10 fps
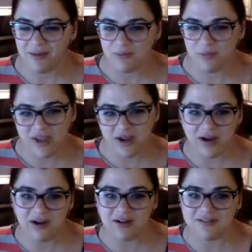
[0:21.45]
We
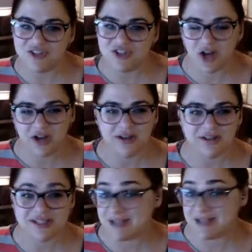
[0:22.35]
are starting
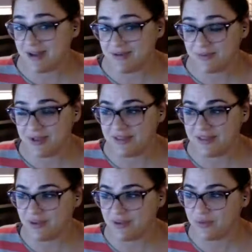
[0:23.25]
today with
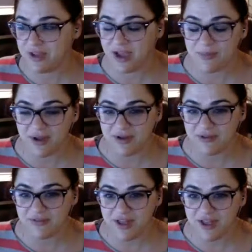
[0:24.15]
a recap of